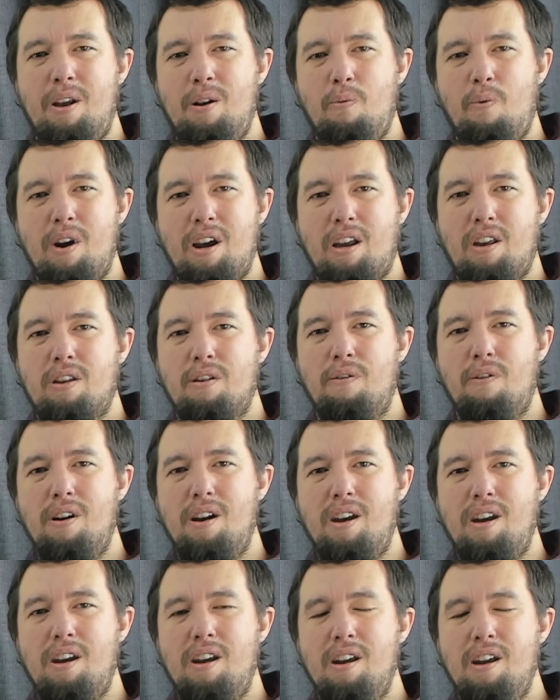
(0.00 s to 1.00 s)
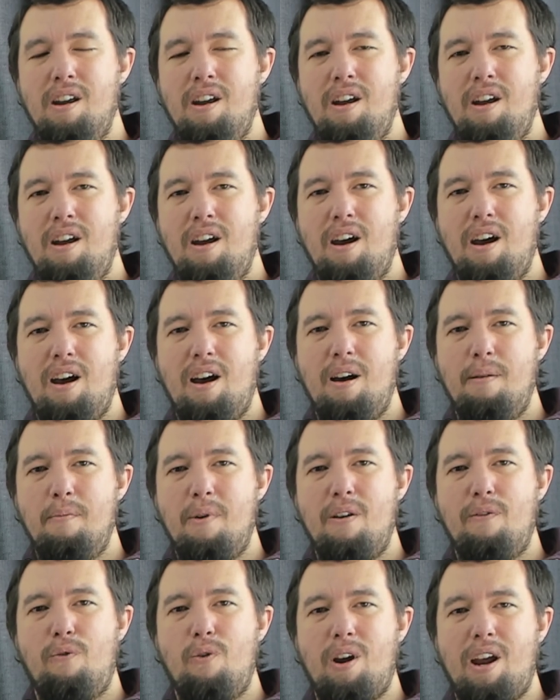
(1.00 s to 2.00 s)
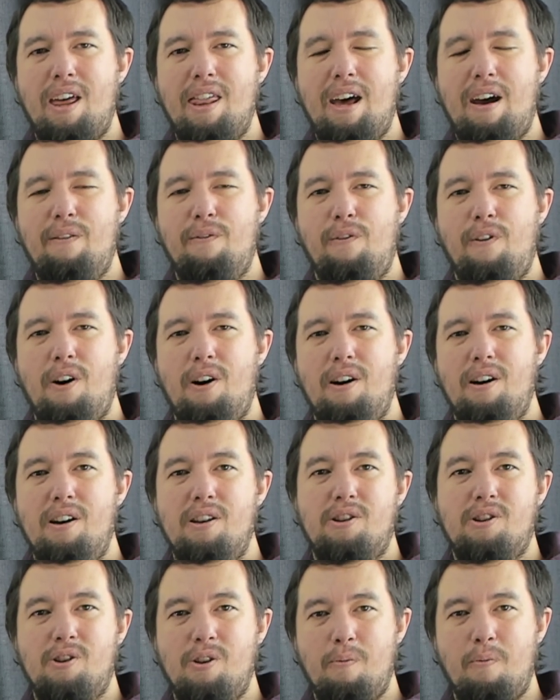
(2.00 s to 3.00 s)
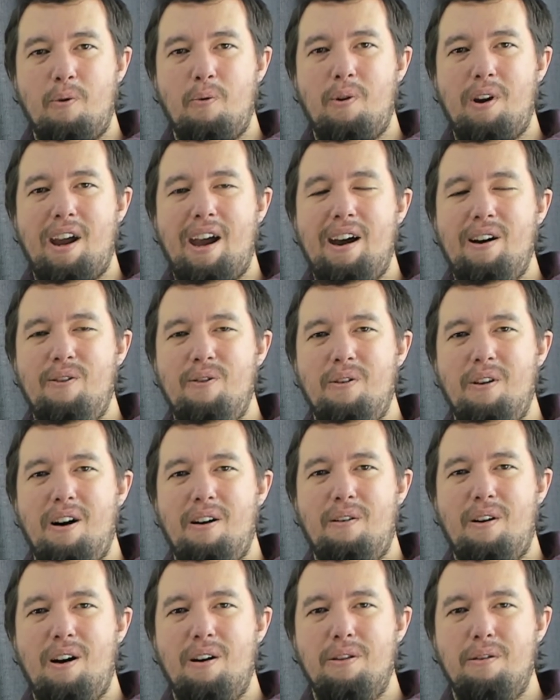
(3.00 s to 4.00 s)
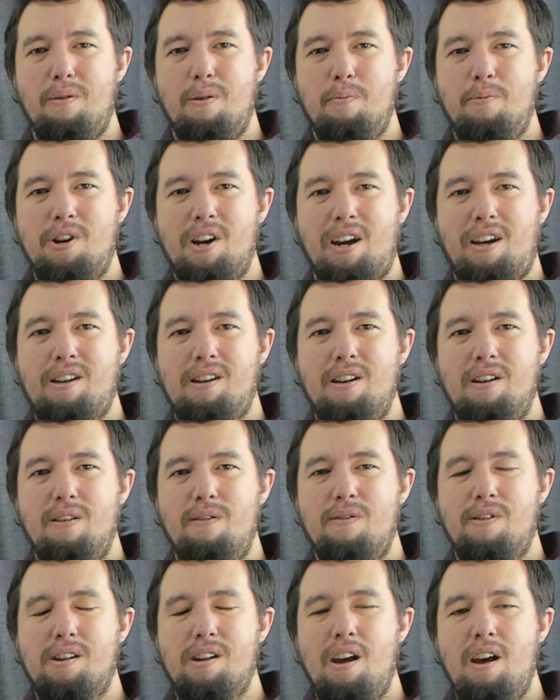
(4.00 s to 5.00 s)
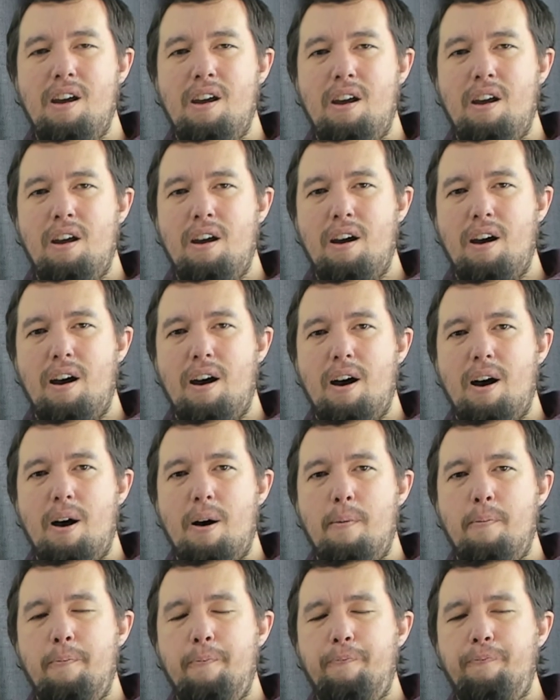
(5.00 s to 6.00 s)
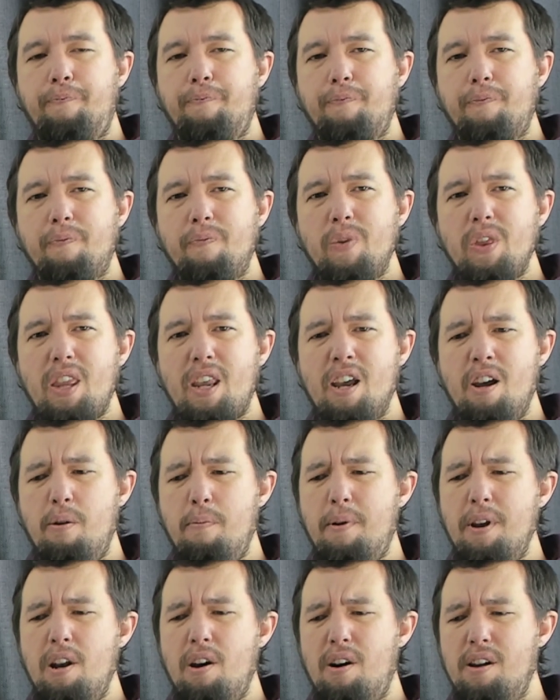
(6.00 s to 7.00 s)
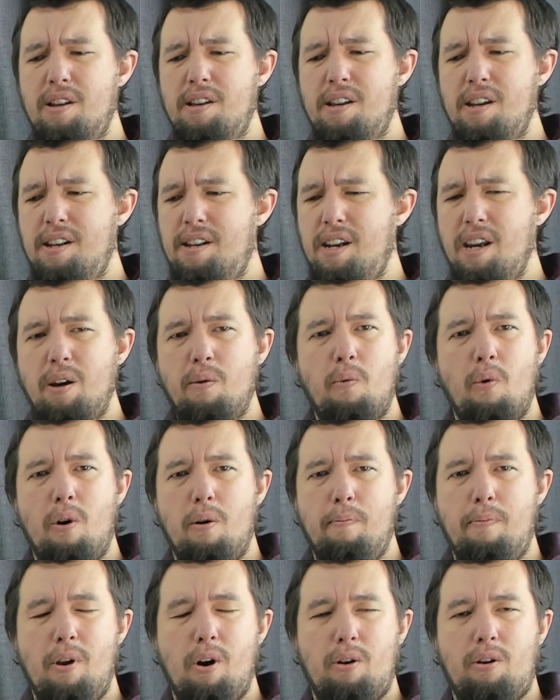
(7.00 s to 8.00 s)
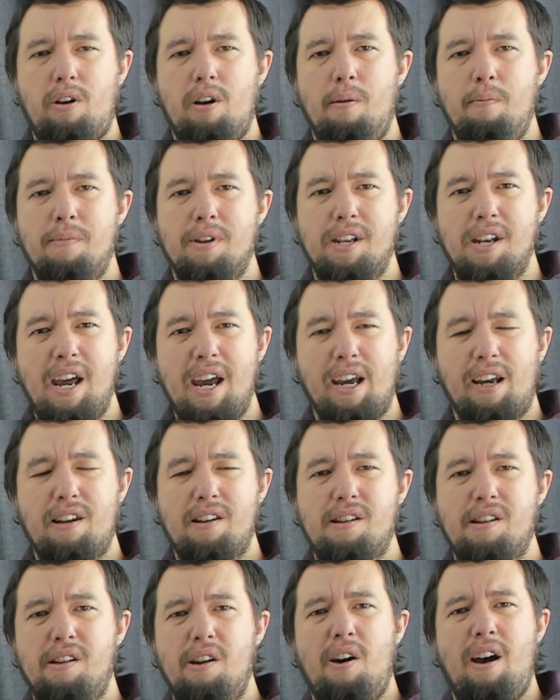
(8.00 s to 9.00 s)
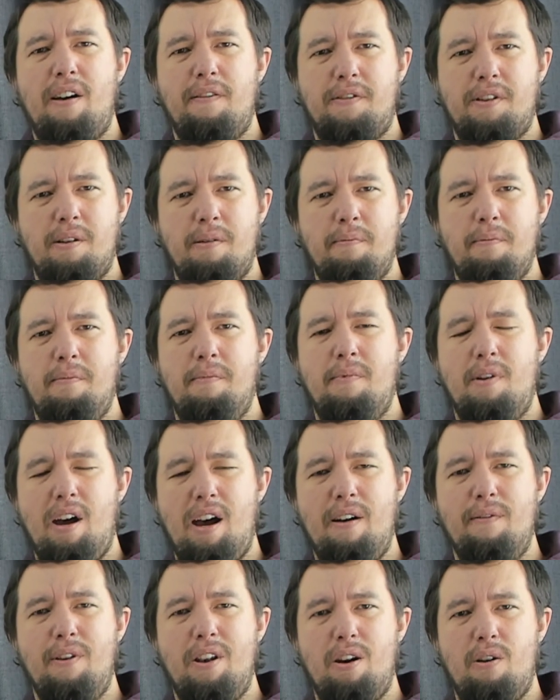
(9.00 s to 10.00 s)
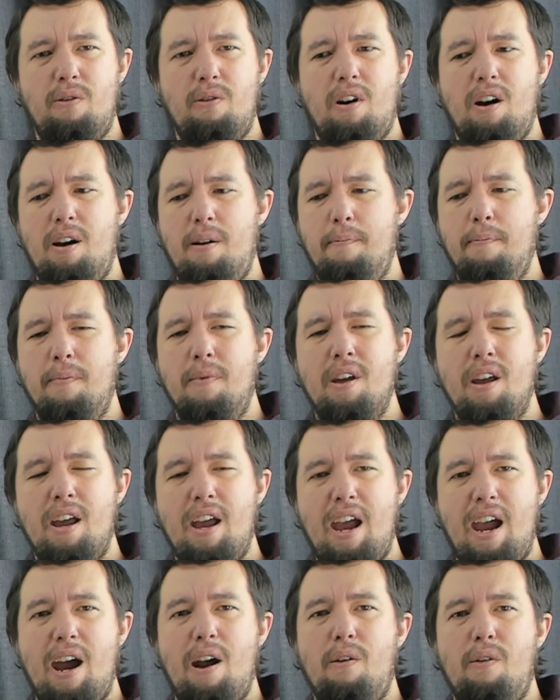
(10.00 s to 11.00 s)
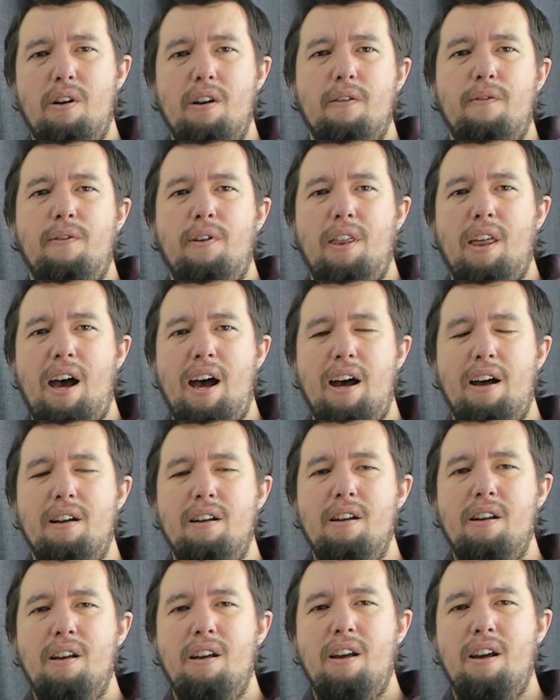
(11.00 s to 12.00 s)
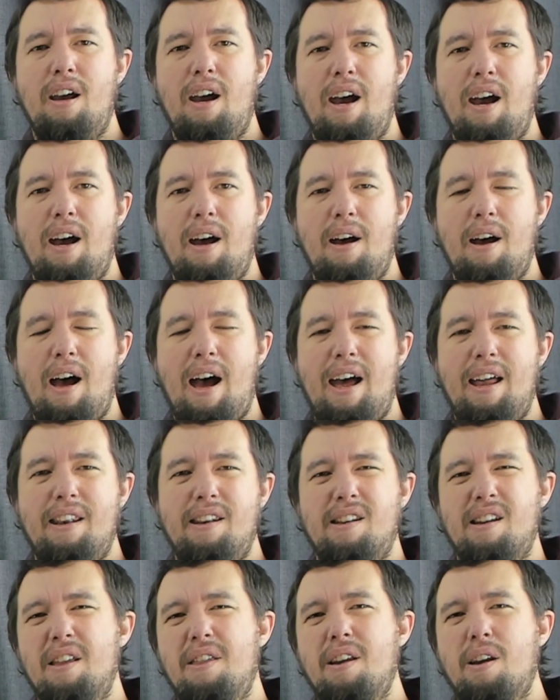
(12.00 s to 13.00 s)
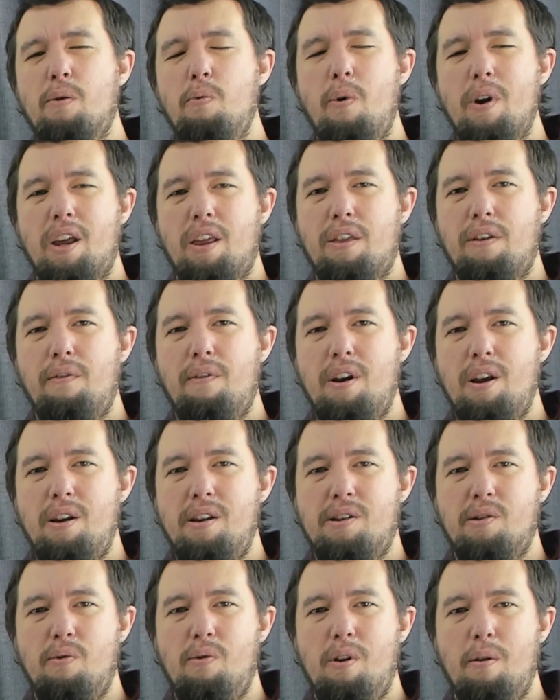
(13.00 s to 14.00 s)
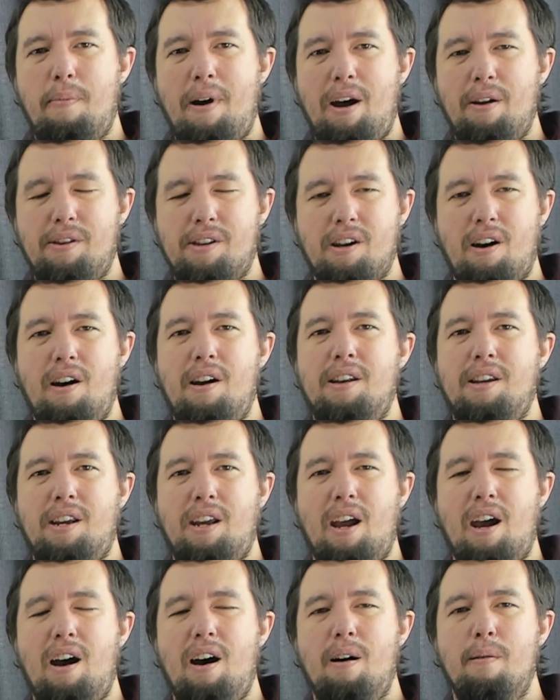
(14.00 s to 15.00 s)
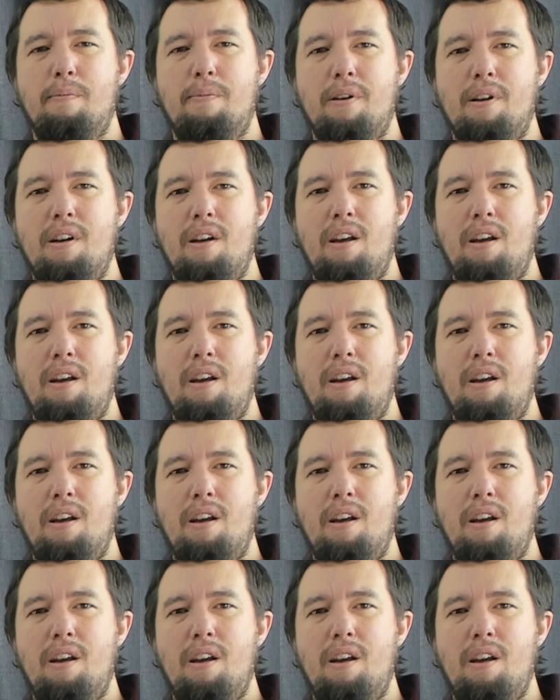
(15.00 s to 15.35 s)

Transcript: in week three um, if we get that far, assuming we get all our other objectives. Um, it would be nice to see what block comes next. So have some have a little um, area for that. Uh, and I think week three is all about tidying up.